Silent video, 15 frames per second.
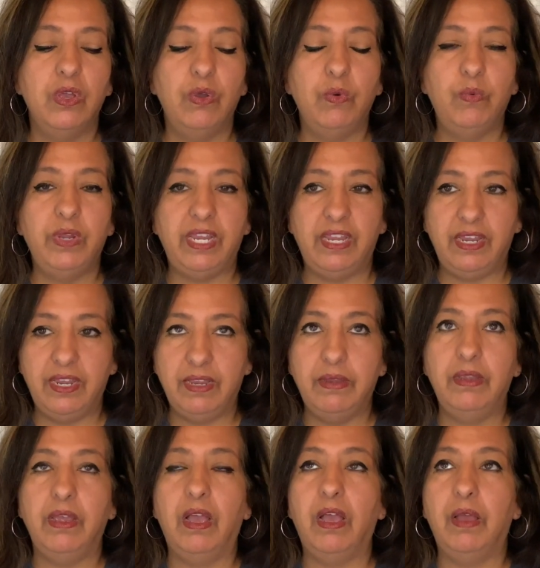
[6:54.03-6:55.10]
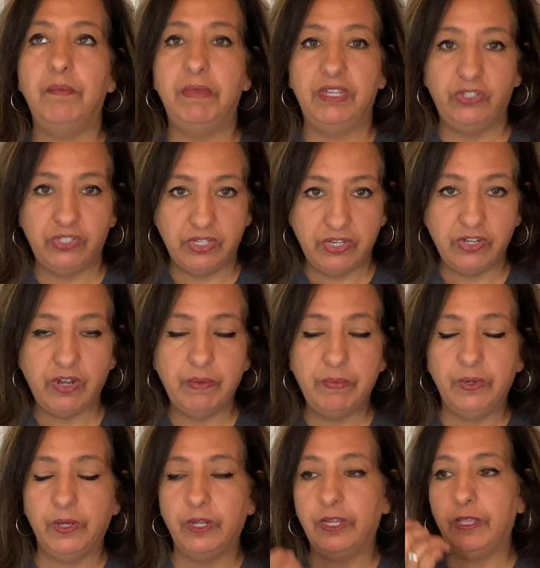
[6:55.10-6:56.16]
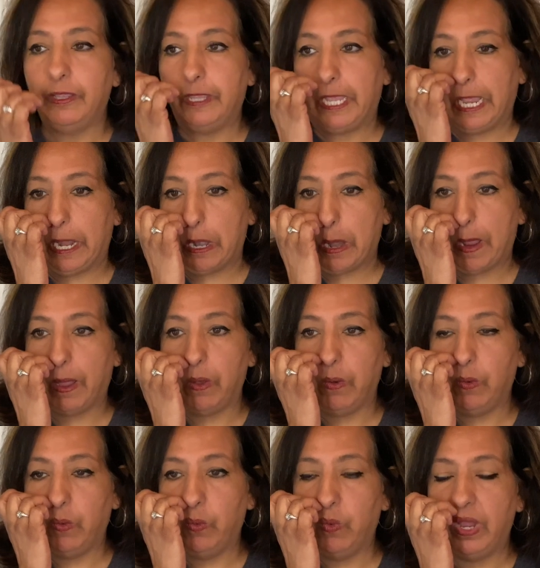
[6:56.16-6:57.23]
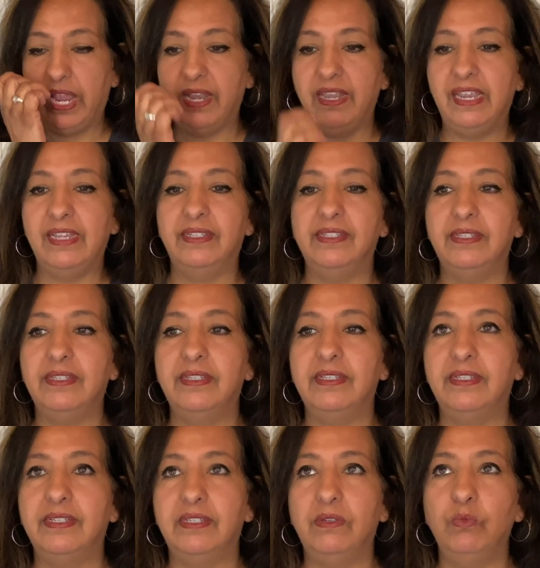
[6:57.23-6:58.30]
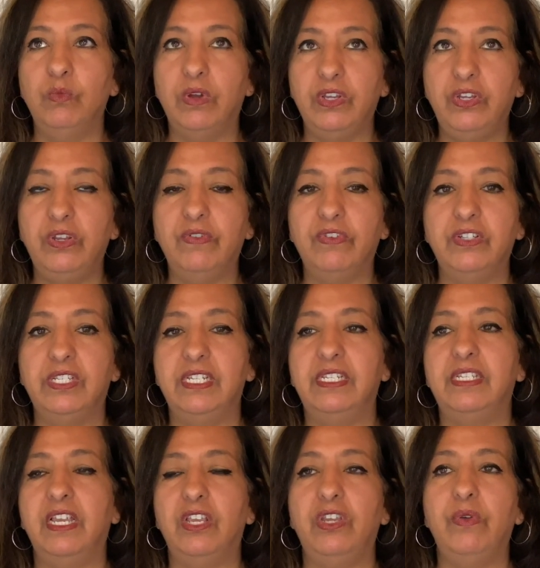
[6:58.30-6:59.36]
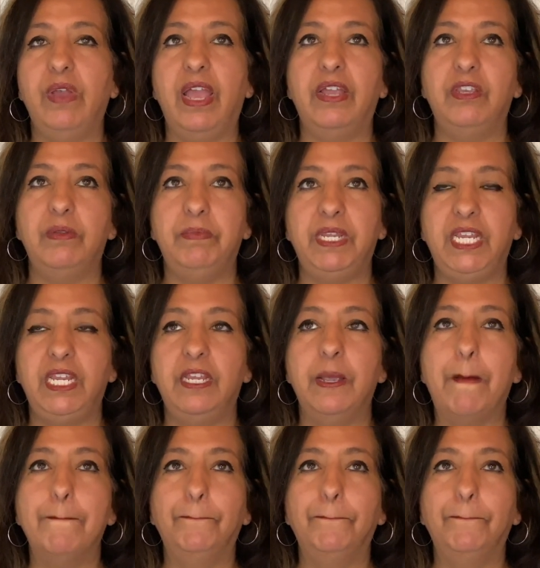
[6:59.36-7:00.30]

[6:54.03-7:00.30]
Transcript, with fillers: We mentioned in our book that when it's one university said you had to be